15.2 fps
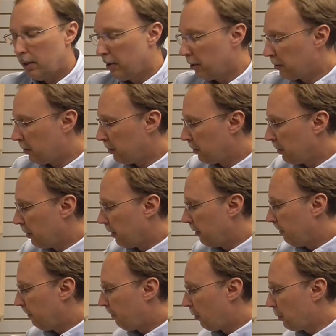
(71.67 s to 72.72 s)
This is
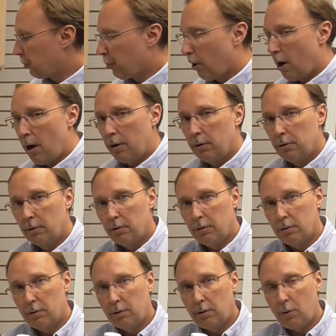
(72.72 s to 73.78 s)
a first draw,
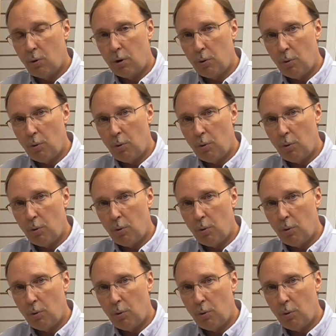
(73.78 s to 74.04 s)
quart